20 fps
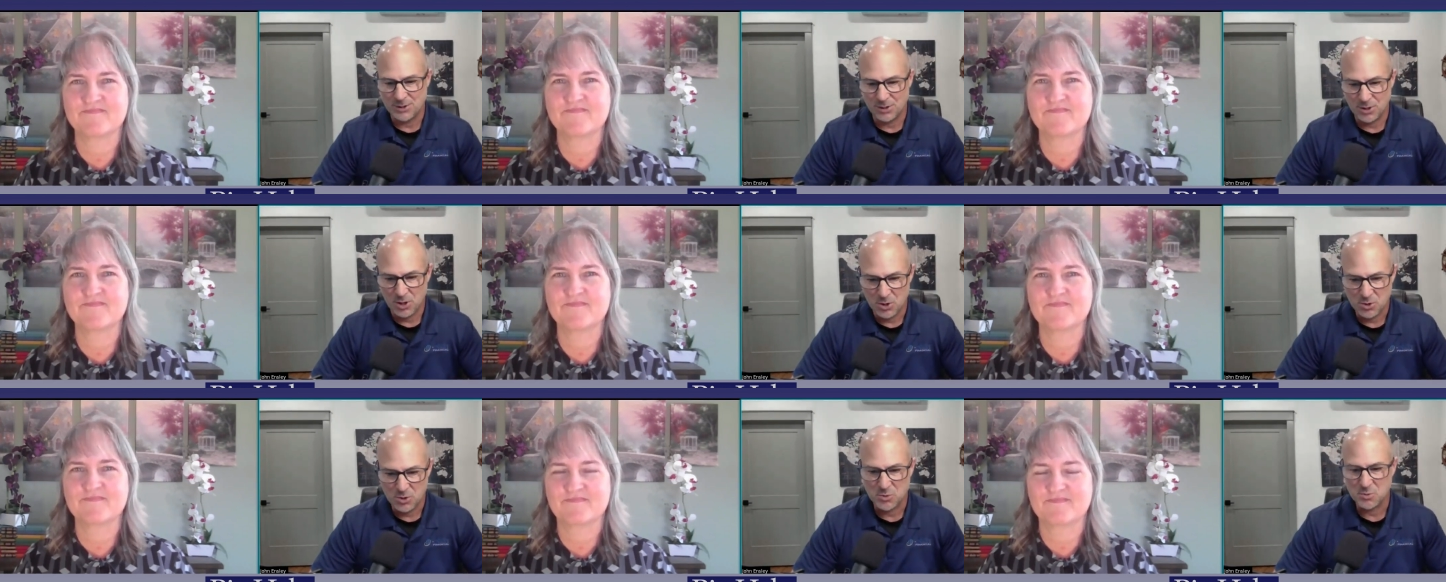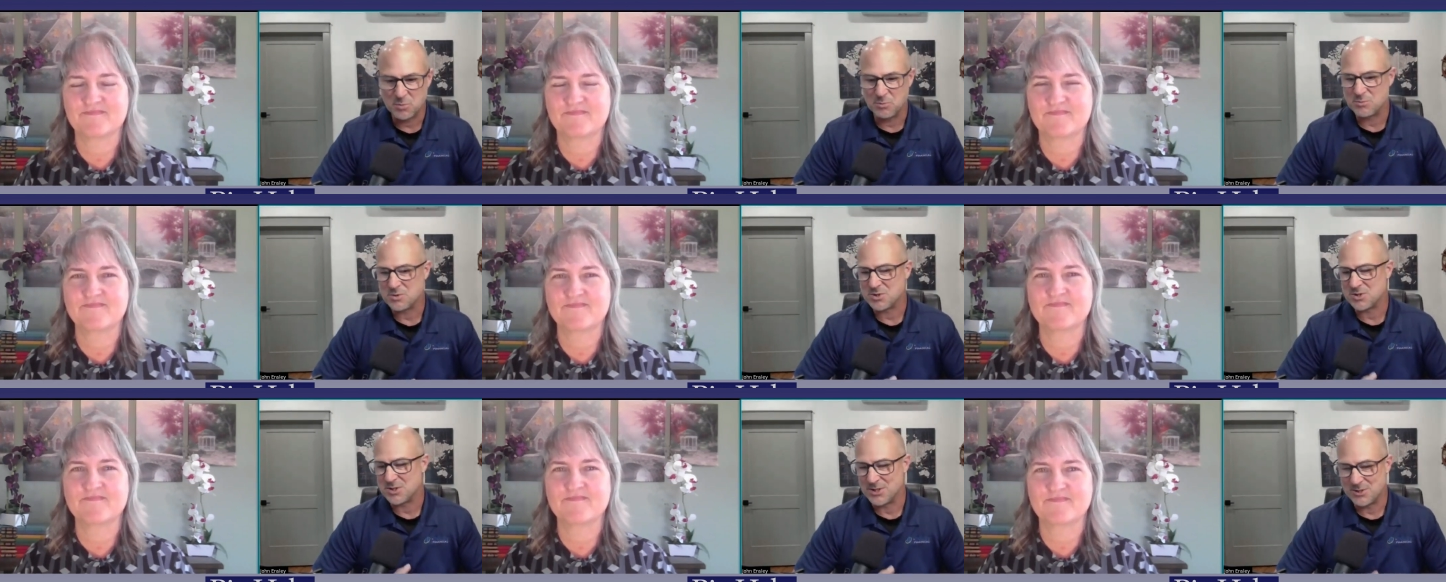Speaker 1: their
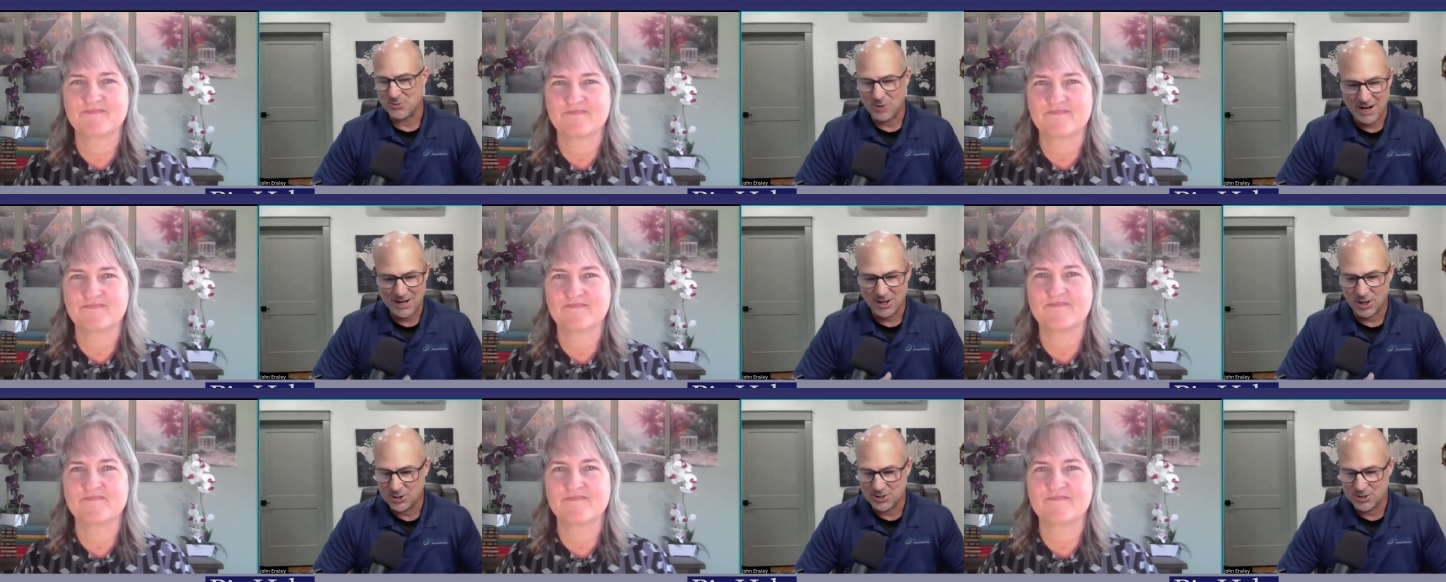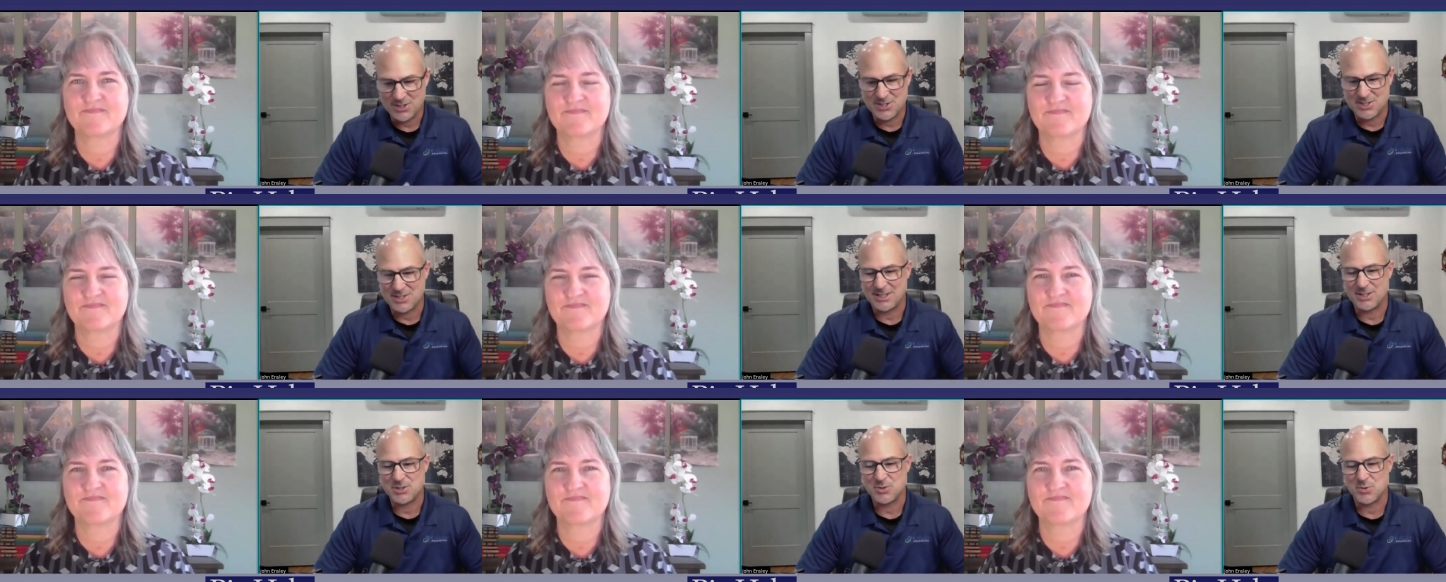homes. They're right. All
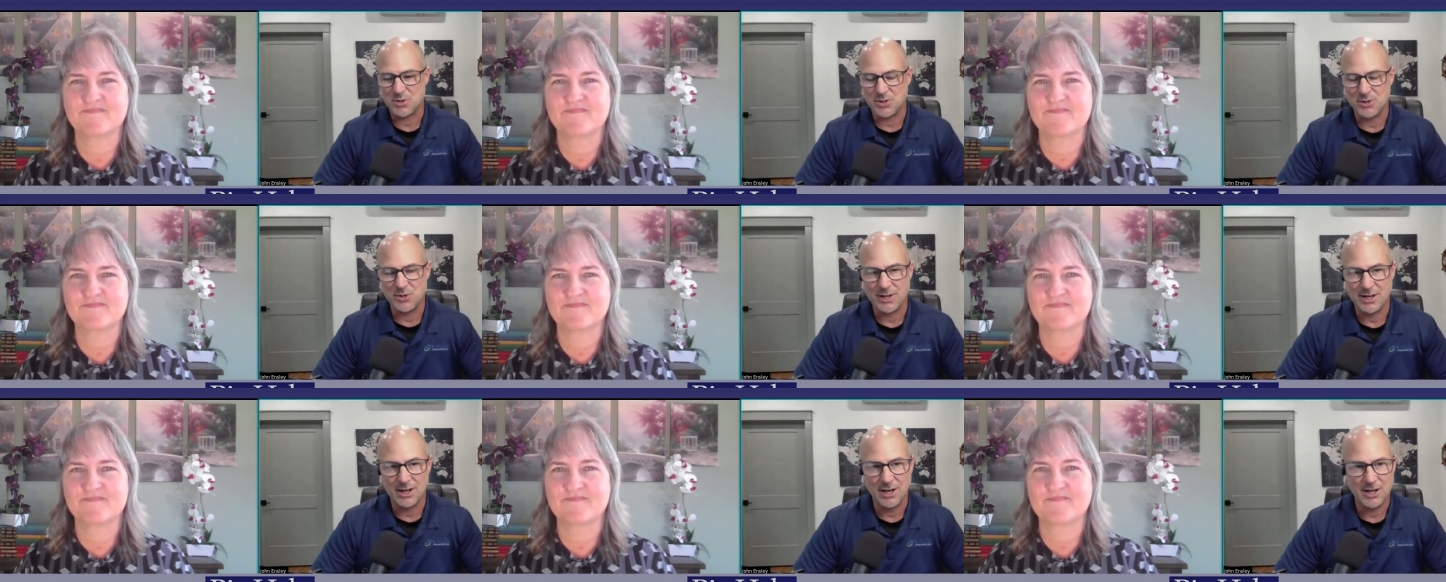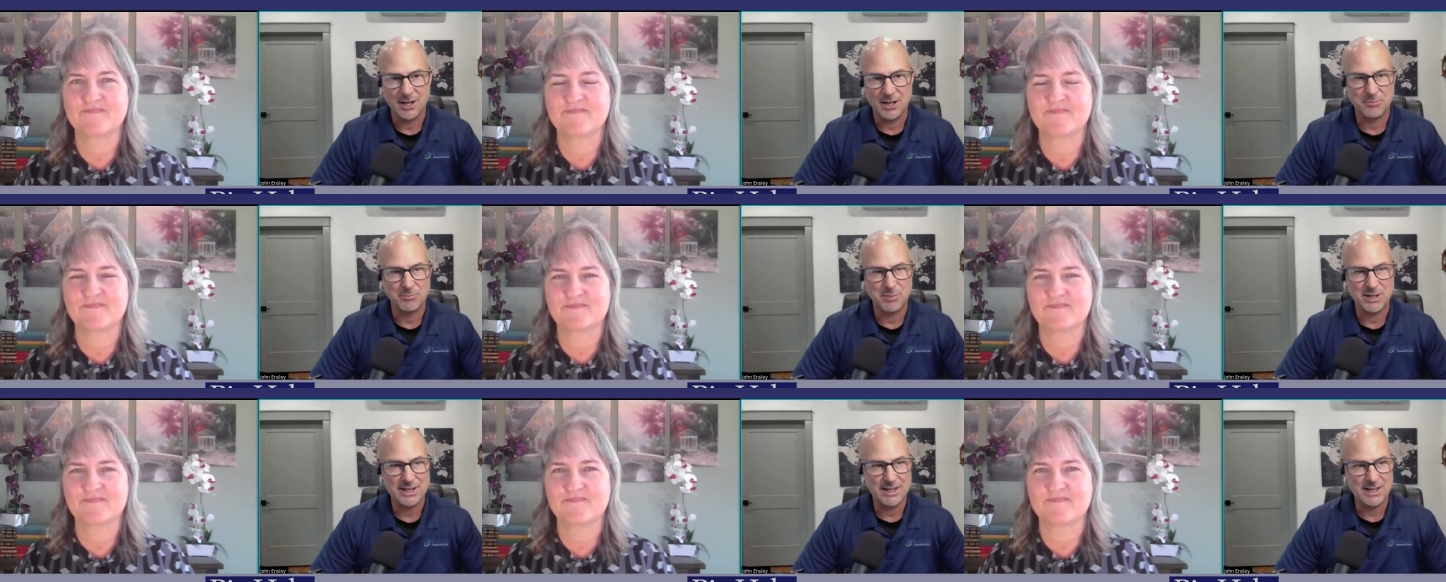these things were going
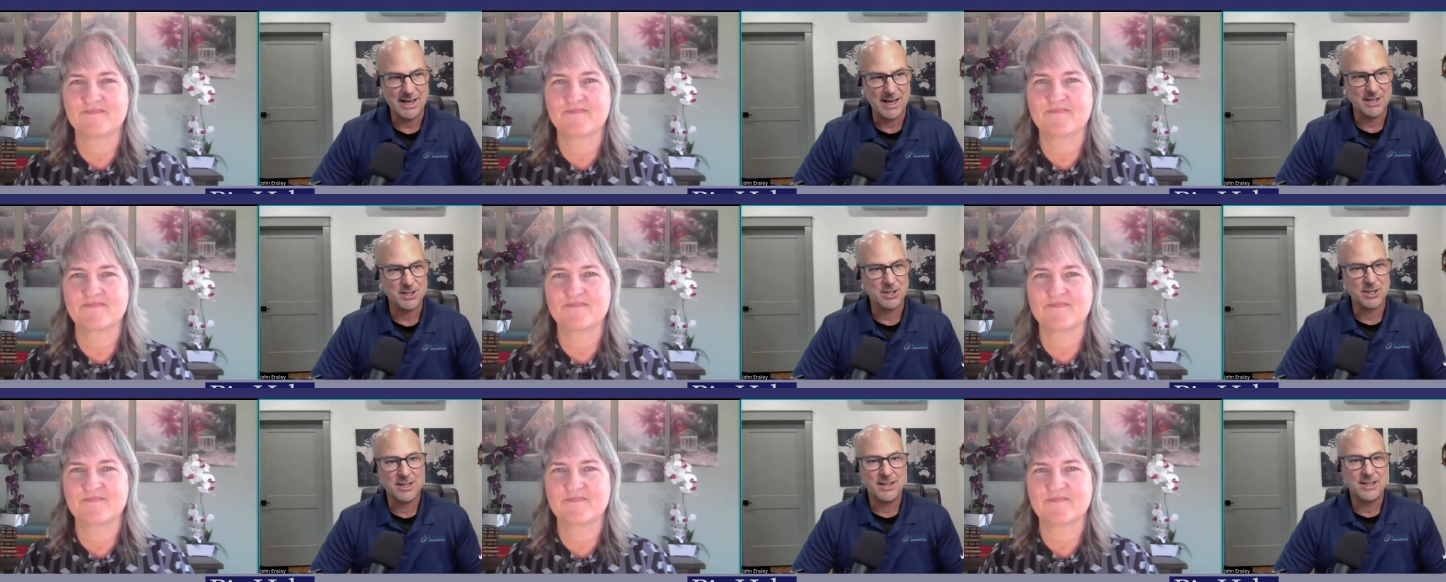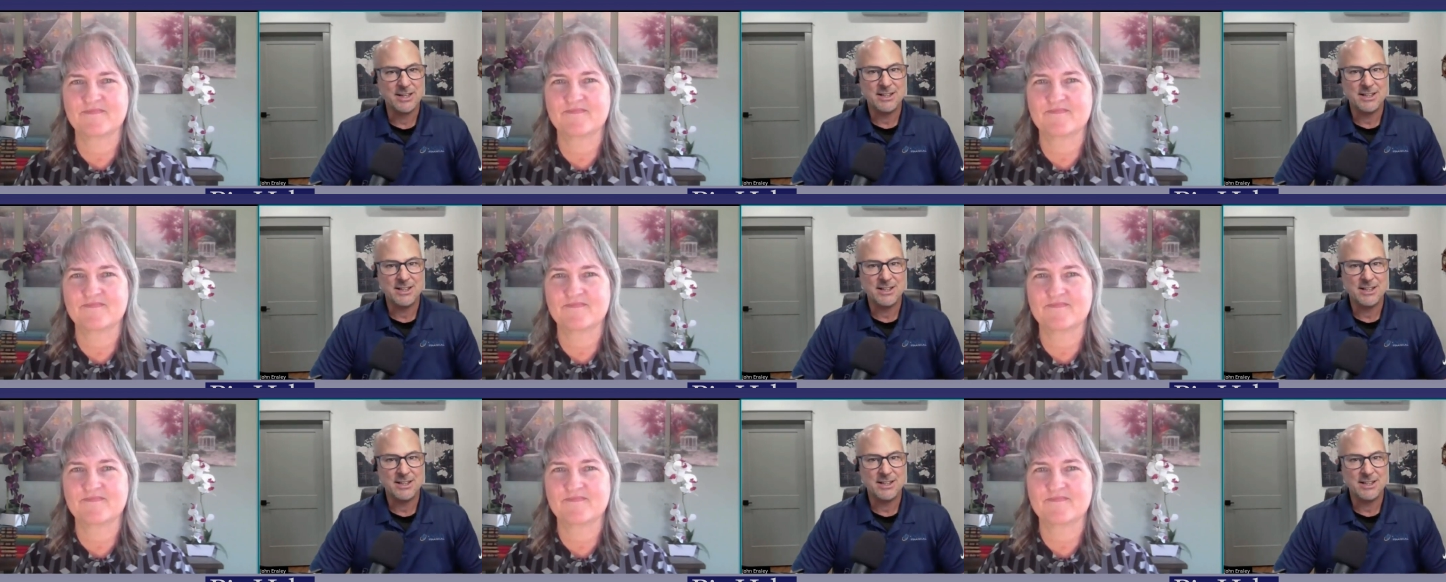on, but yet.